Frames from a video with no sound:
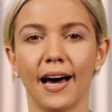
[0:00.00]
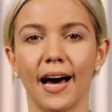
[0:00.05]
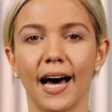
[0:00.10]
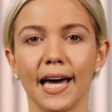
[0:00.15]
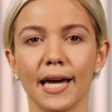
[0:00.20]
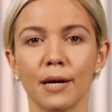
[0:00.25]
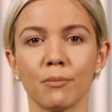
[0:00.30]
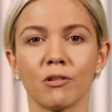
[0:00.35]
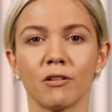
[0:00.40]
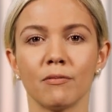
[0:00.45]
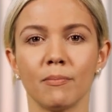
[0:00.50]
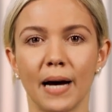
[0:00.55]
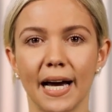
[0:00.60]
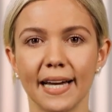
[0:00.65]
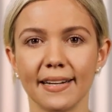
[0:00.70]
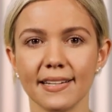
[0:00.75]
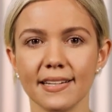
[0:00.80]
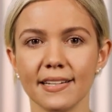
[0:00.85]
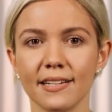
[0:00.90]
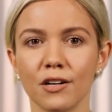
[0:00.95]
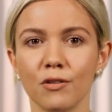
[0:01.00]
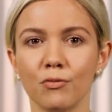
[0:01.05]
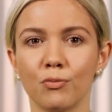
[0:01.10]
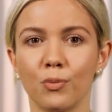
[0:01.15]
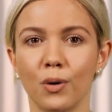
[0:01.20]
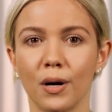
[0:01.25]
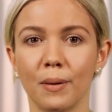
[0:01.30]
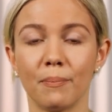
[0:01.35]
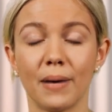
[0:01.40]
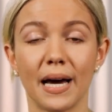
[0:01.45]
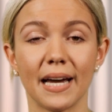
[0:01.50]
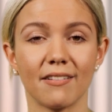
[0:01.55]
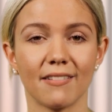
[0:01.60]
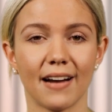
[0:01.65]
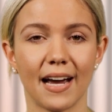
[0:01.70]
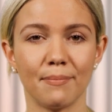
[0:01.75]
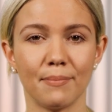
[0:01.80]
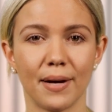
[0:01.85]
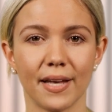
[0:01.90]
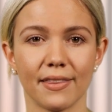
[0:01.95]
I am reminded of what my
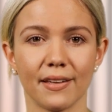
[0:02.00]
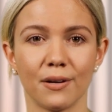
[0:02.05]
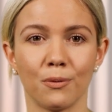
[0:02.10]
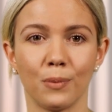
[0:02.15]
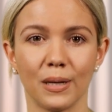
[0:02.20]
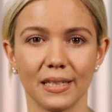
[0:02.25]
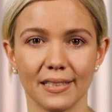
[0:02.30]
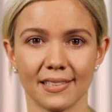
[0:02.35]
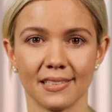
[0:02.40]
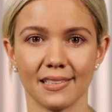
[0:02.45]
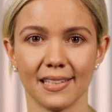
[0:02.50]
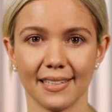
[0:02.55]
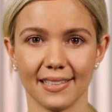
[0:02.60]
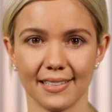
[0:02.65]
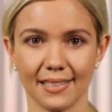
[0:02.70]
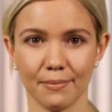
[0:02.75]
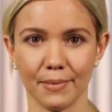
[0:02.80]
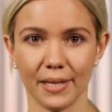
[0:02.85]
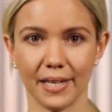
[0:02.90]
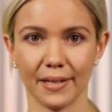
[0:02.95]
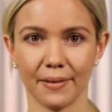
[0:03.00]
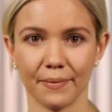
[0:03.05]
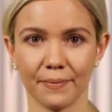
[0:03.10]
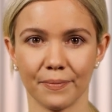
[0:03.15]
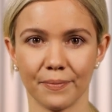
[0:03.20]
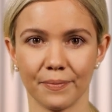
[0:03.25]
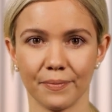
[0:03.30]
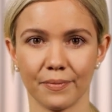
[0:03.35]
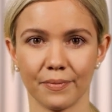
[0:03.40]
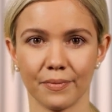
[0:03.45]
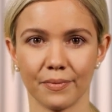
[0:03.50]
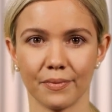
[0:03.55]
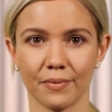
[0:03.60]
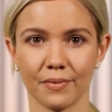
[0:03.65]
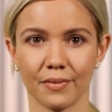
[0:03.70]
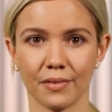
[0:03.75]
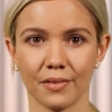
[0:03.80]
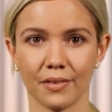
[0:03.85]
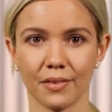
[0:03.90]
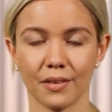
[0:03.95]
grandmother once said to me.
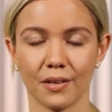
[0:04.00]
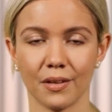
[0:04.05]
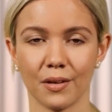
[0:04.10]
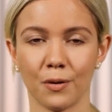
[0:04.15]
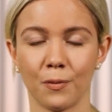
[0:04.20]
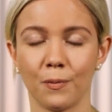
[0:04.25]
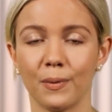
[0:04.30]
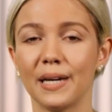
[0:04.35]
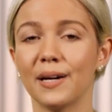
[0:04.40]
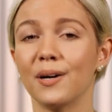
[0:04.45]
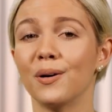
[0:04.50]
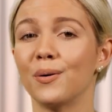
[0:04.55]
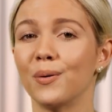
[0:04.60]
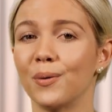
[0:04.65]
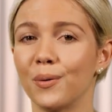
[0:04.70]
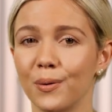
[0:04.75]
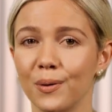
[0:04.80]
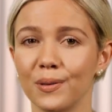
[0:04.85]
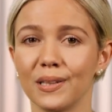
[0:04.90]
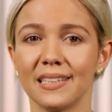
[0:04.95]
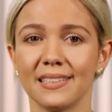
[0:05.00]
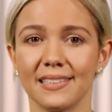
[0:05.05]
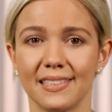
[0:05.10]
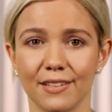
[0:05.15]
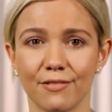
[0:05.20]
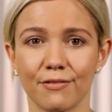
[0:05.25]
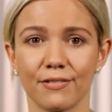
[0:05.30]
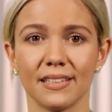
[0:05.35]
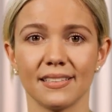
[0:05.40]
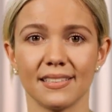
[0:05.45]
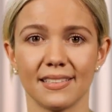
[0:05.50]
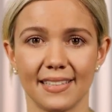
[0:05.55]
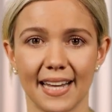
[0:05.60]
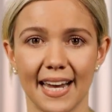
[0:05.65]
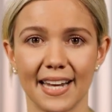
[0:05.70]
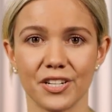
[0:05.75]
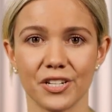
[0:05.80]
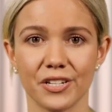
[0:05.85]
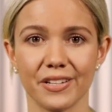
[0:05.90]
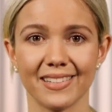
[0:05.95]
We are all at different
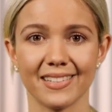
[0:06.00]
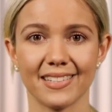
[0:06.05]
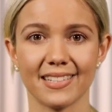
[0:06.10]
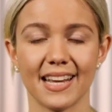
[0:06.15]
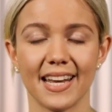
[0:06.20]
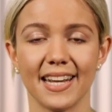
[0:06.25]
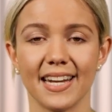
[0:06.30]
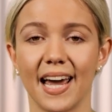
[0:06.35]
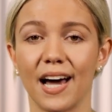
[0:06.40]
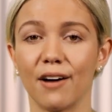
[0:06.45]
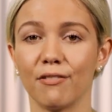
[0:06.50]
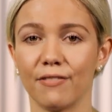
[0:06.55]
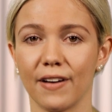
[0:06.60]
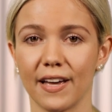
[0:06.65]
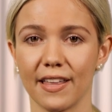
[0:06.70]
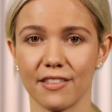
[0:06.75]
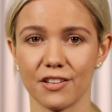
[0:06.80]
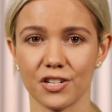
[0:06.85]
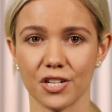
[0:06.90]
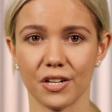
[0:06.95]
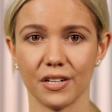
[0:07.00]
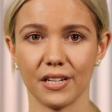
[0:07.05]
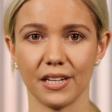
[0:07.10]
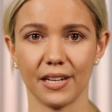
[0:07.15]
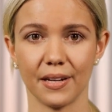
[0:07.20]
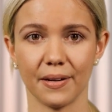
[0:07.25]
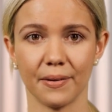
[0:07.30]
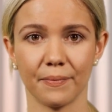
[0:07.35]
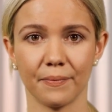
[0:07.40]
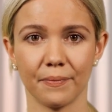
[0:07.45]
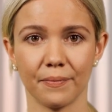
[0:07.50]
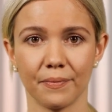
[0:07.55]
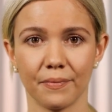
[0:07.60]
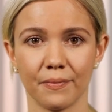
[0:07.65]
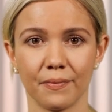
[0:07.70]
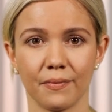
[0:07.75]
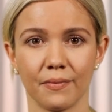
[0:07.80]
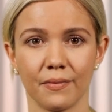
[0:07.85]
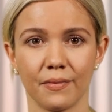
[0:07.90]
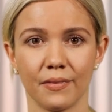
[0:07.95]
stages in our faith journey.
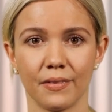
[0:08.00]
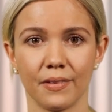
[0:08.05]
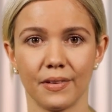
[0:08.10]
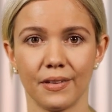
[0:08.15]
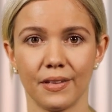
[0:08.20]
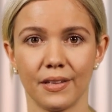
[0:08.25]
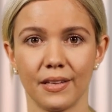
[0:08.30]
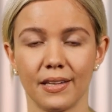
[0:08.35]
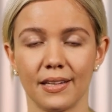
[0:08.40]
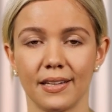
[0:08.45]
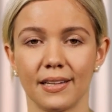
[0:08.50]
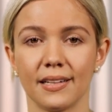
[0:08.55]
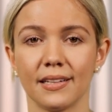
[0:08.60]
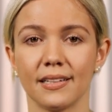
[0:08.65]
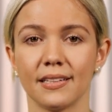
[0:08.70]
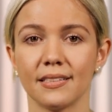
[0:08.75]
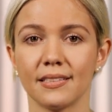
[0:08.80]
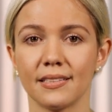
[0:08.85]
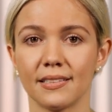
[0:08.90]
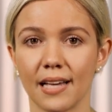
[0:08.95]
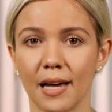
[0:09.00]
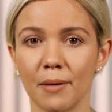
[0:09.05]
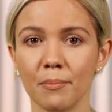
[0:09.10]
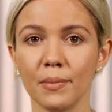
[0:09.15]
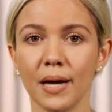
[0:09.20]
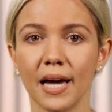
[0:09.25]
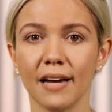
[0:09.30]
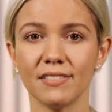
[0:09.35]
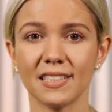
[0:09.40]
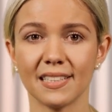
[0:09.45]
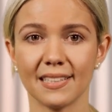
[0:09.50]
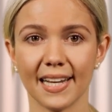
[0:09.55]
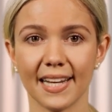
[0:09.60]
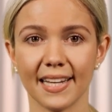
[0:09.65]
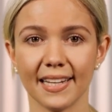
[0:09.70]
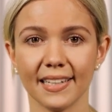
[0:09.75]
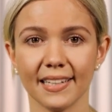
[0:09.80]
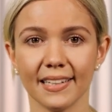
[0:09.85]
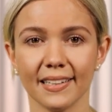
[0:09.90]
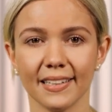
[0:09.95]
Some have
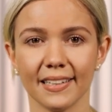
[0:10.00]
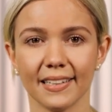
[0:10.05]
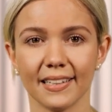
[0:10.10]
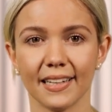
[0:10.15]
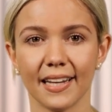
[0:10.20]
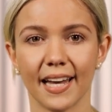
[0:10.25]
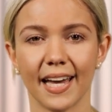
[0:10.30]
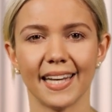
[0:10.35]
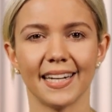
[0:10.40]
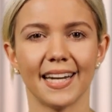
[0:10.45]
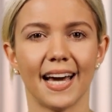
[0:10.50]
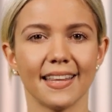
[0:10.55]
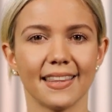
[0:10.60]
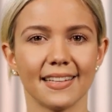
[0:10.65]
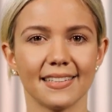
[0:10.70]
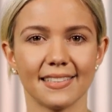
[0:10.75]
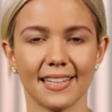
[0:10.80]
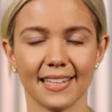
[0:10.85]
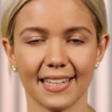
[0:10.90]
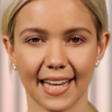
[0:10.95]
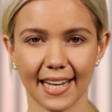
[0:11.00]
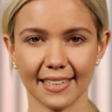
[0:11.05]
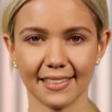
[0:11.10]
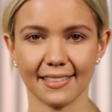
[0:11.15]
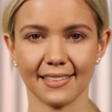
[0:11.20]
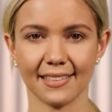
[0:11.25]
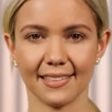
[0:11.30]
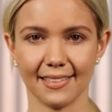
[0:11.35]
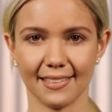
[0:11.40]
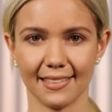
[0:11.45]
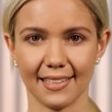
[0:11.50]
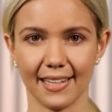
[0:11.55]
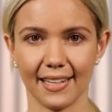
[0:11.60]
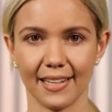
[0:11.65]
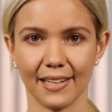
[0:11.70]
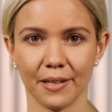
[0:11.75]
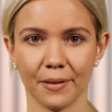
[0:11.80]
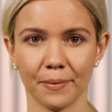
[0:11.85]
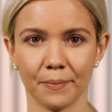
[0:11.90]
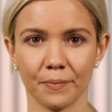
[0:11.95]
seen and others are yet to
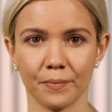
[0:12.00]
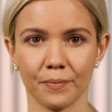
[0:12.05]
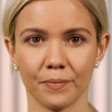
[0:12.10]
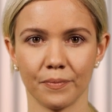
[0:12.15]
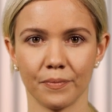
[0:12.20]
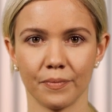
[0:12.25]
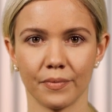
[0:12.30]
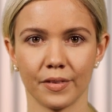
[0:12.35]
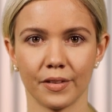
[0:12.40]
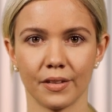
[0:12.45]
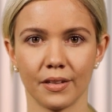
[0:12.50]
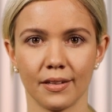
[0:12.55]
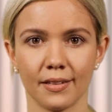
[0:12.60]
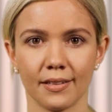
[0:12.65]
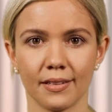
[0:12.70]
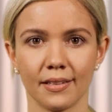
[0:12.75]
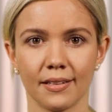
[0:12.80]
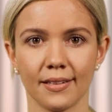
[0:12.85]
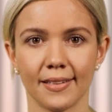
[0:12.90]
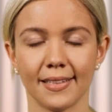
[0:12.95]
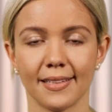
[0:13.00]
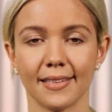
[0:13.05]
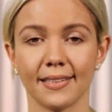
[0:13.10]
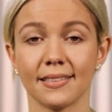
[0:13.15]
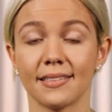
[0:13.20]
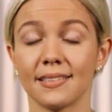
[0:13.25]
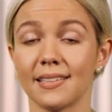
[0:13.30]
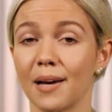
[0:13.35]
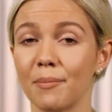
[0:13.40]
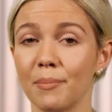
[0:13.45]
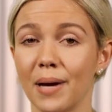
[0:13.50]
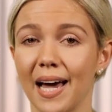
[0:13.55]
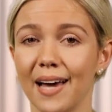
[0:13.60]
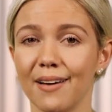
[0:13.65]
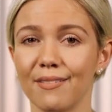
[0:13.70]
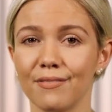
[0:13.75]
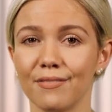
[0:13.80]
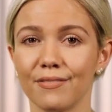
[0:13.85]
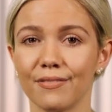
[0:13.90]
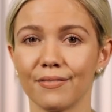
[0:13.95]
see. Some
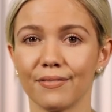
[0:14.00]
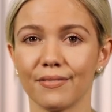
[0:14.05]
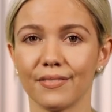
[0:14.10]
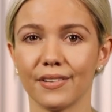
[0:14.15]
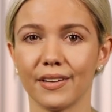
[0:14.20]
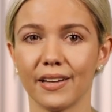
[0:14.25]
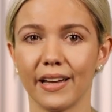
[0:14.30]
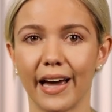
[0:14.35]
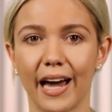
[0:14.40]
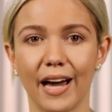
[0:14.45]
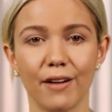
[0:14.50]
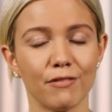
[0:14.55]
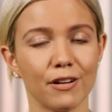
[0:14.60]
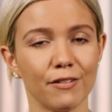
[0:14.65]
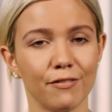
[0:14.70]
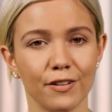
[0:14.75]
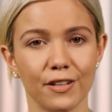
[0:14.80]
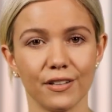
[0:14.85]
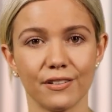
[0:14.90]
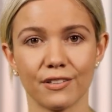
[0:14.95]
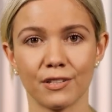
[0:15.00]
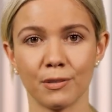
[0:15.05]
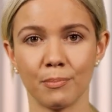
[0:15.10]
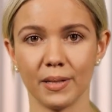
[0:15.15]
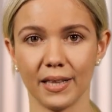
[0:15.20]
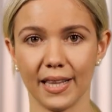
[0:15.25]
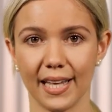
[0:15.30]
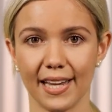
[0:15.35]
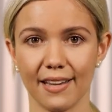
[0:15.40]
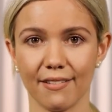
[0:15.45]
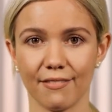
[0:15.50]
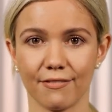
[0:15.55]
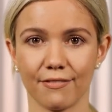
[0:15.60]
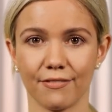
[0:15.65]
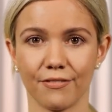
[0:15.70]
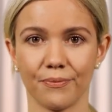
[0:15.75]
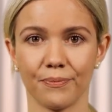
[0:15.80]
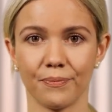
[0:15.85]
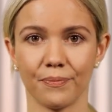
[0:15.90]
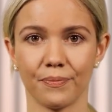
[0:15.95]
have and refuse to believe.